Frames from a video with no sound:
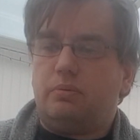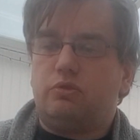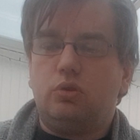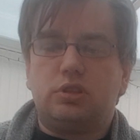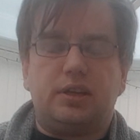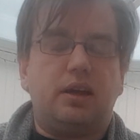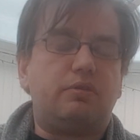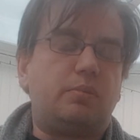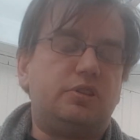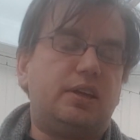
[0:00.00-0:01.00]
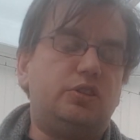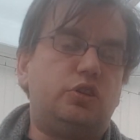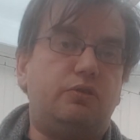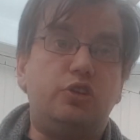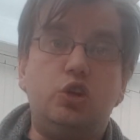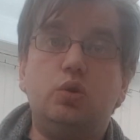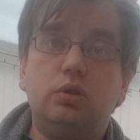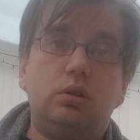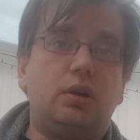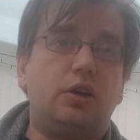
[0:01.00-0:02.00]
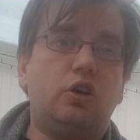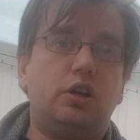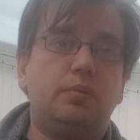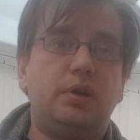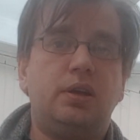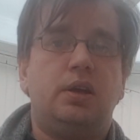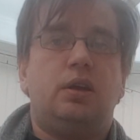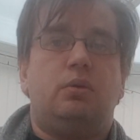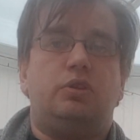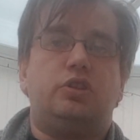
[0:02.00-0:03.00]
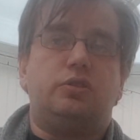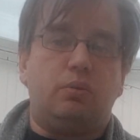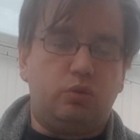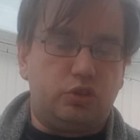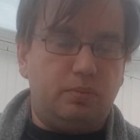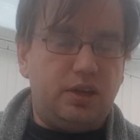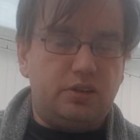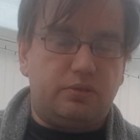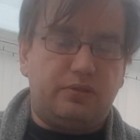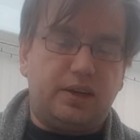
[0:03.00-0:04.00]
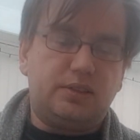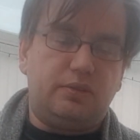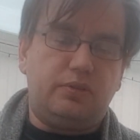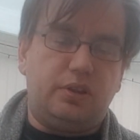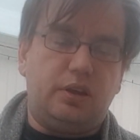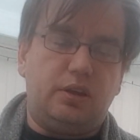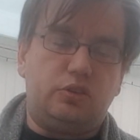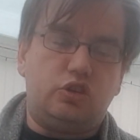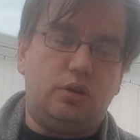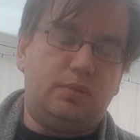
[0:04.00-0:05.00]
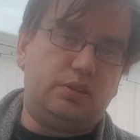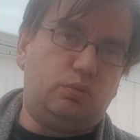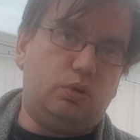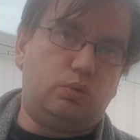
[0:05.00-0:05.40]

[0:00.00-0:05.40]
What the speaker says: rules like that represent your fuel economy, which was a major factor for the Germans in World